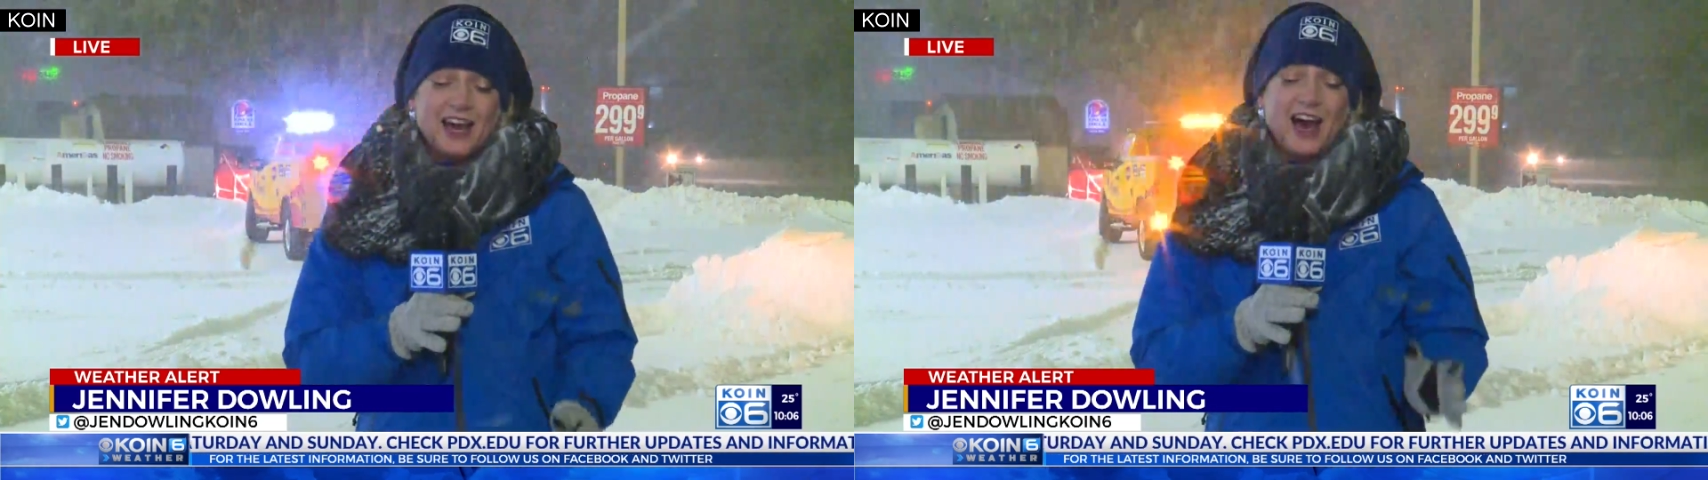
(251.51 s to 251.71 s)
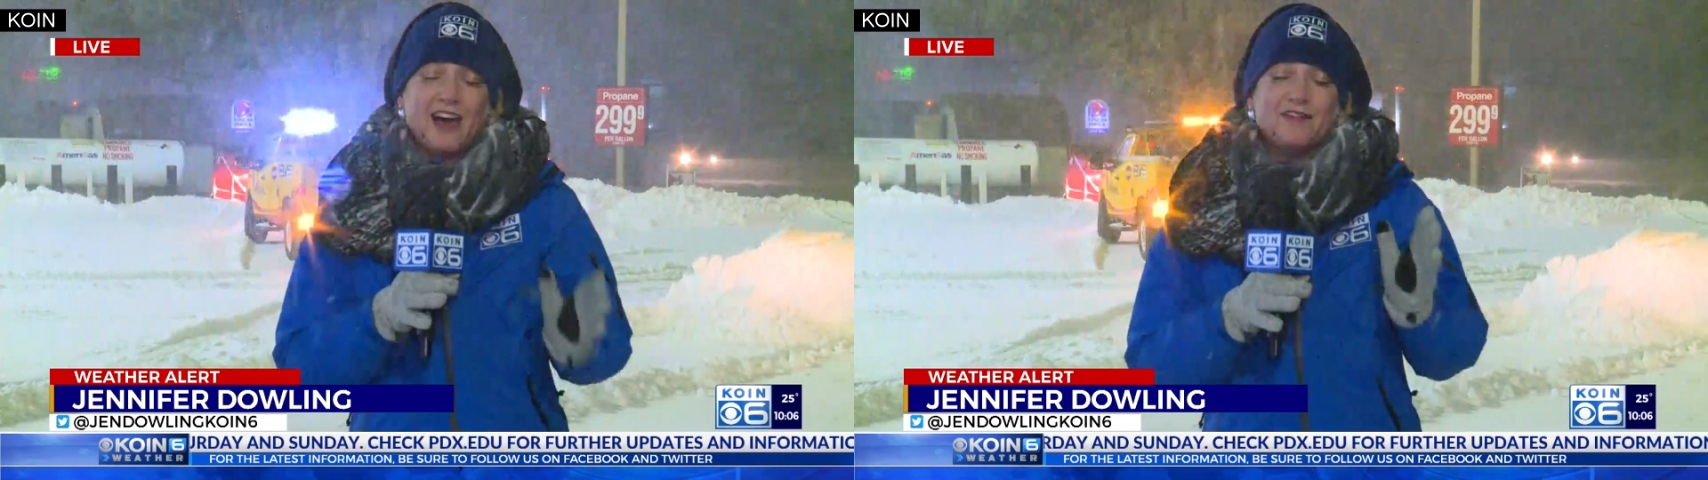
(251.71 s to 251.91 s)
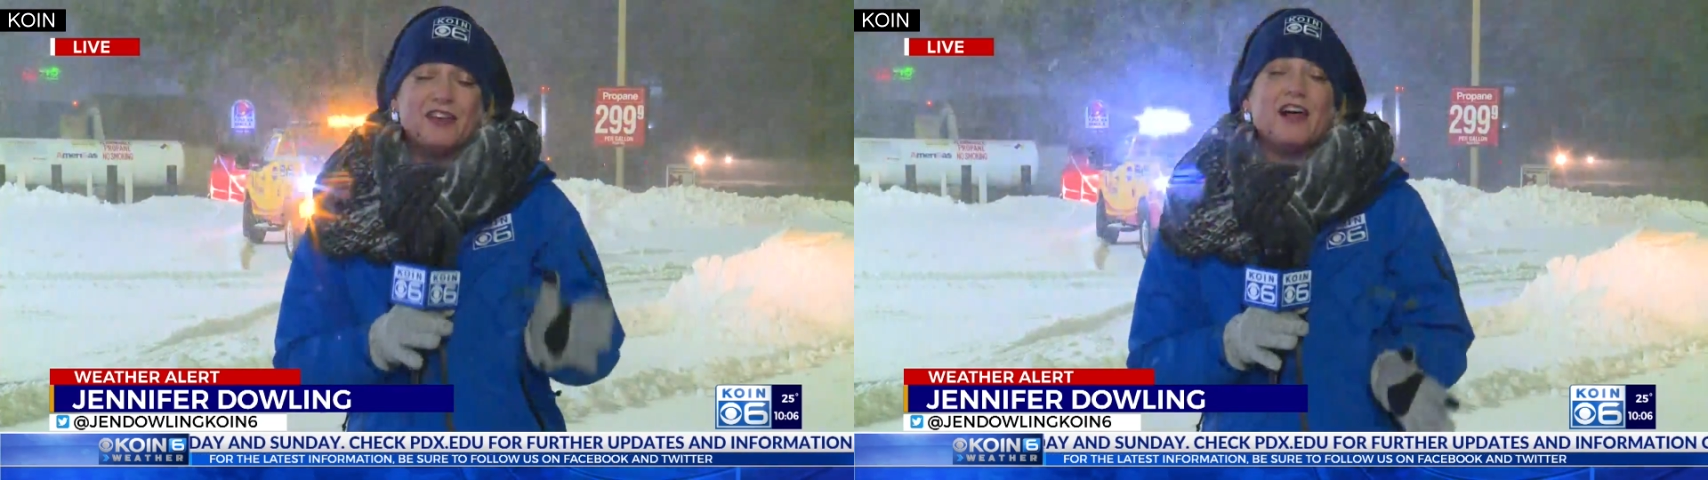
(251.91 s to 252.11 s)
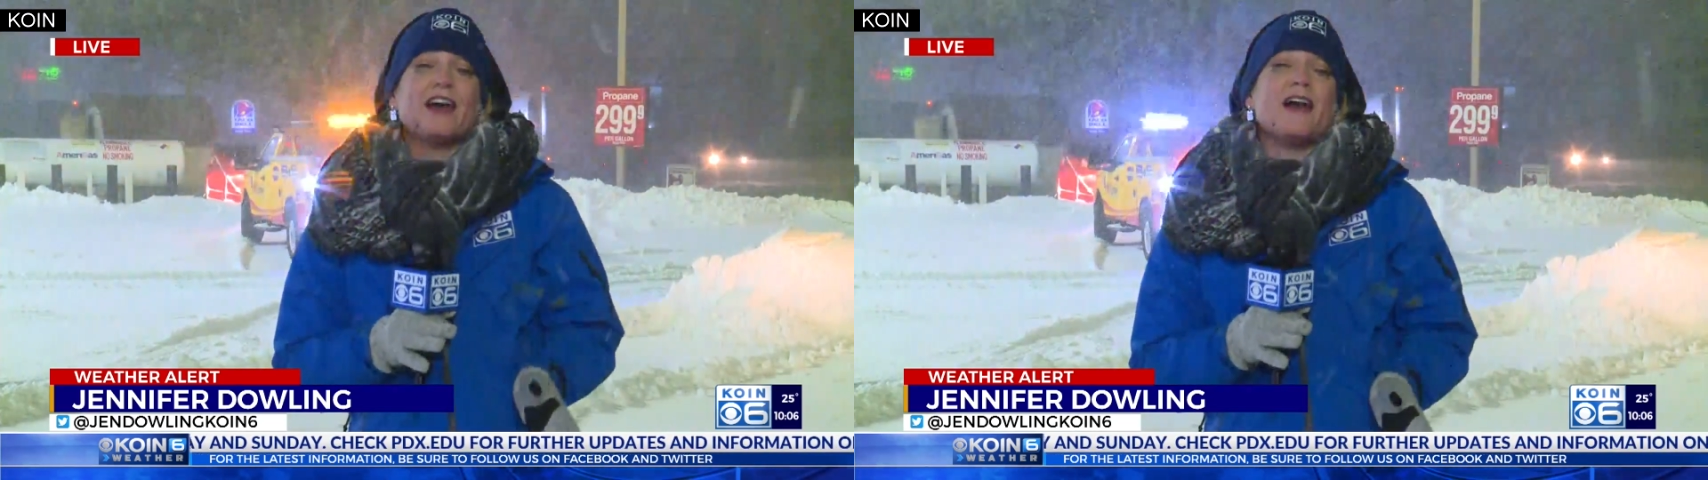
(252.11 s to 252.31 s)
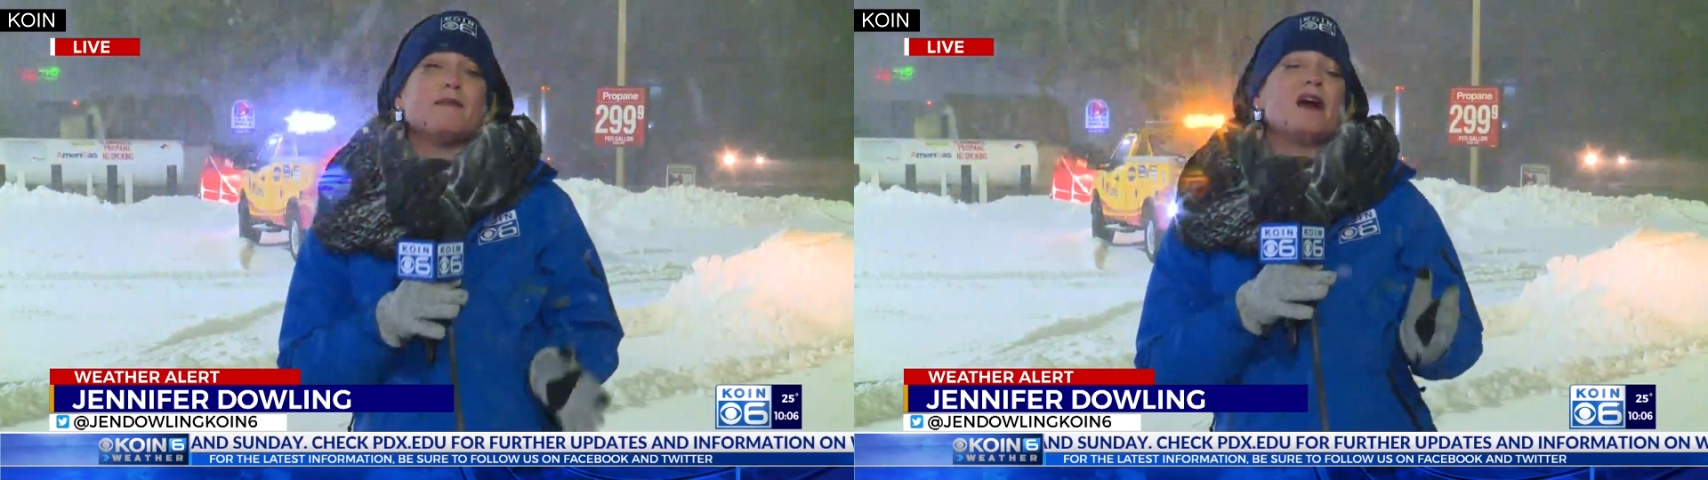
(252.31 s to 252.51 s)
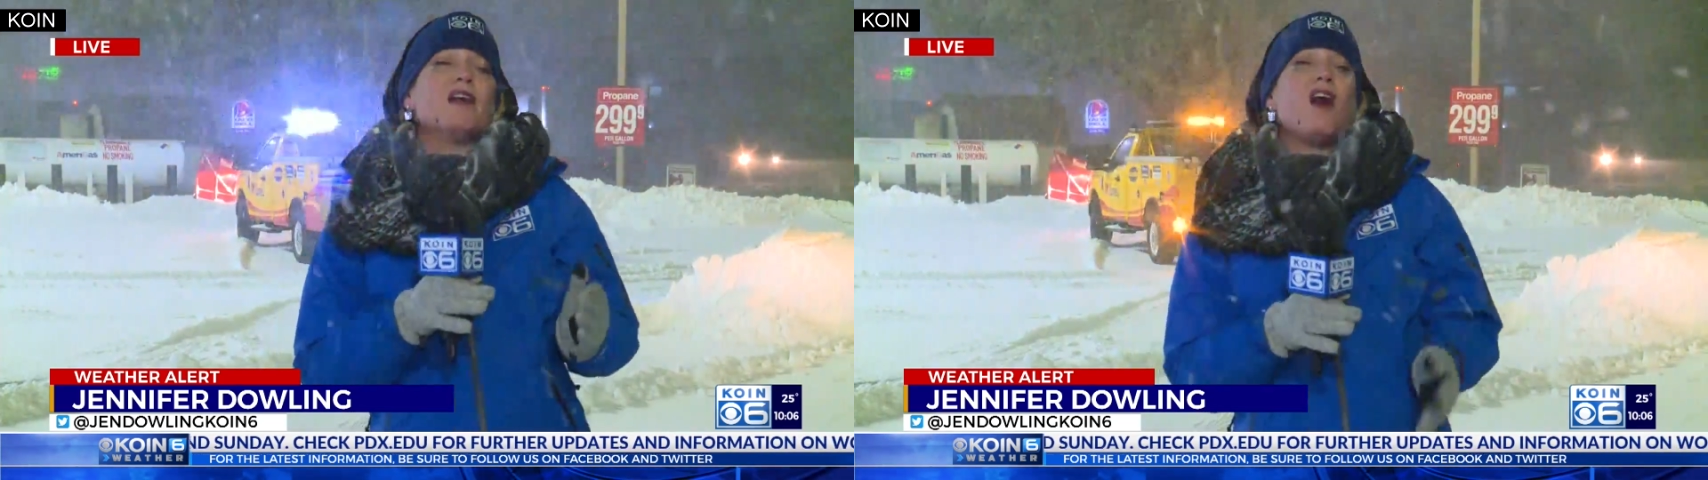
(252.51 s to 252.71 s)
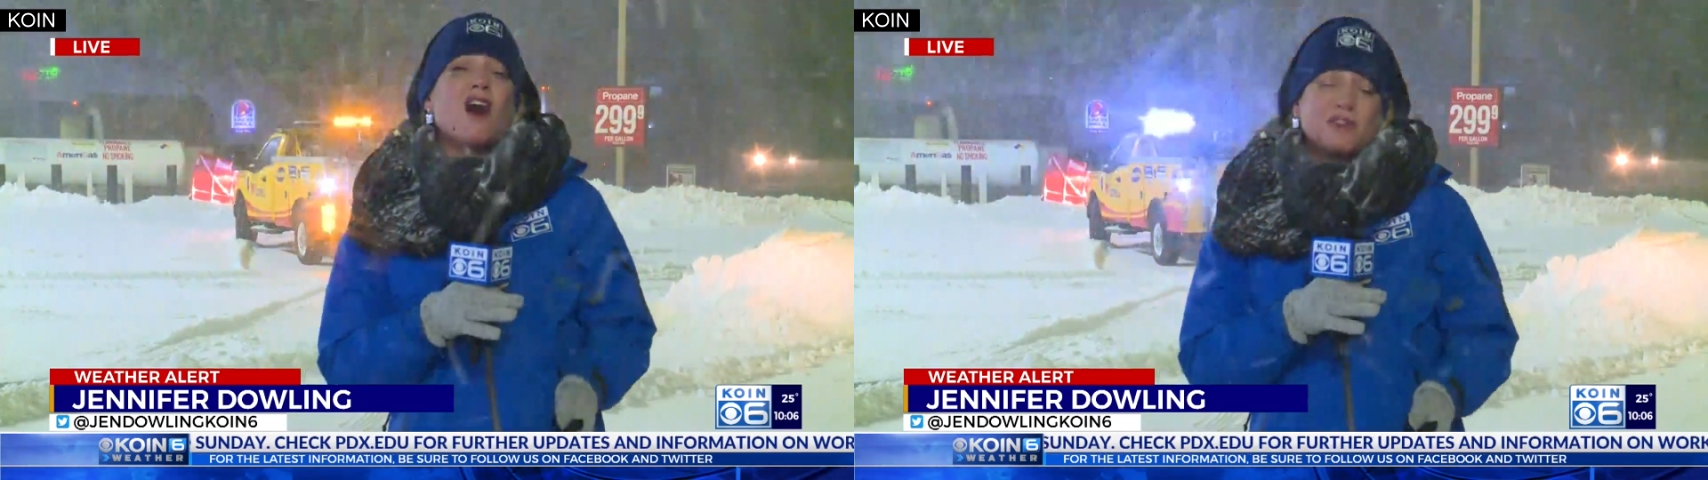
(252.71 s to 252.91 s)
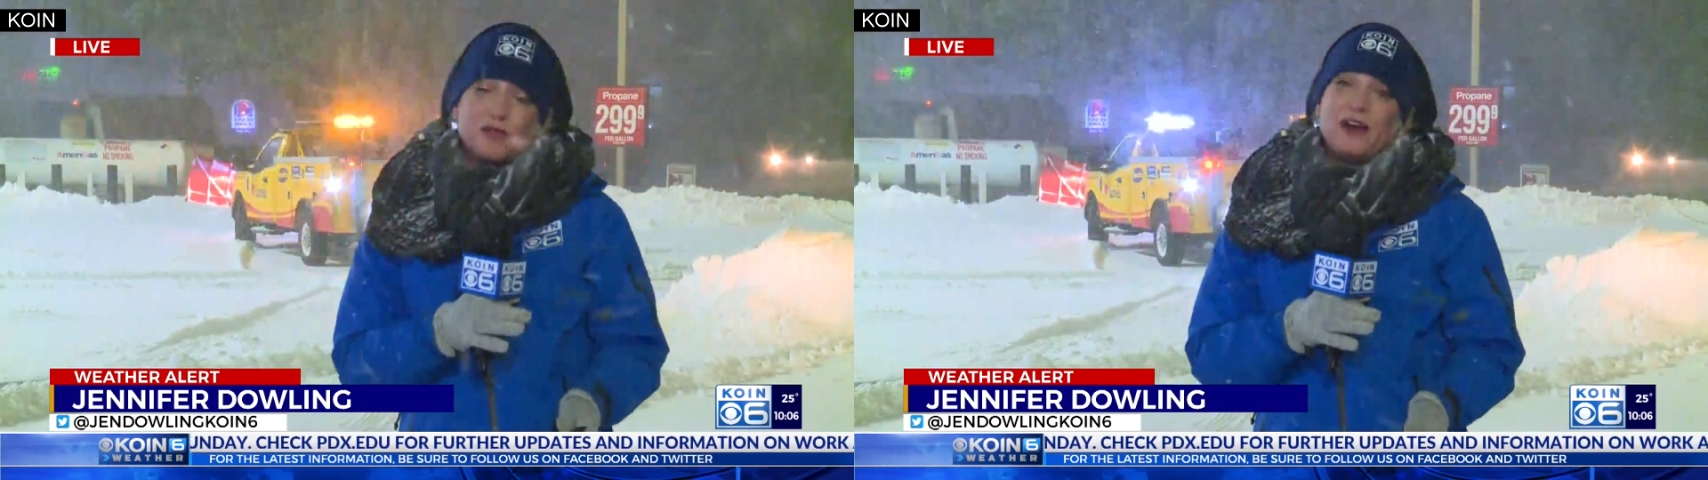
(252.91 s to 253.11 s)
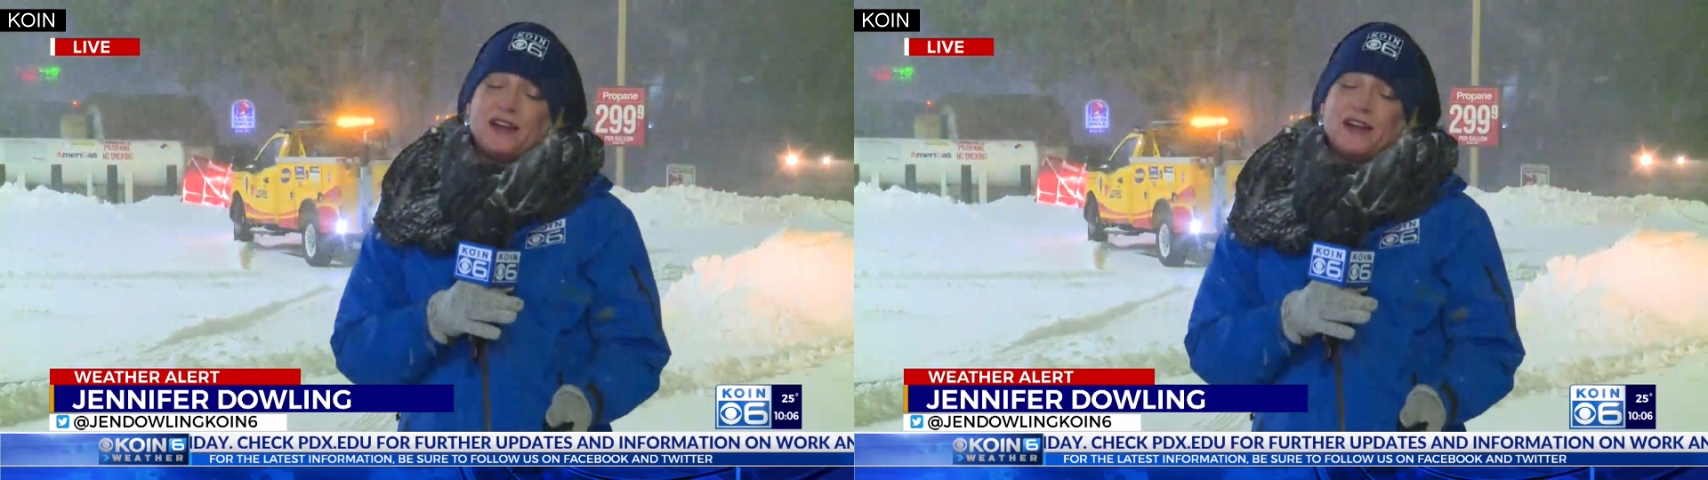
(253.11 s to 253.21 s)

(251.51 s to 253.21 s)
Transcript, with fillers: I feel like I'm on Hoth right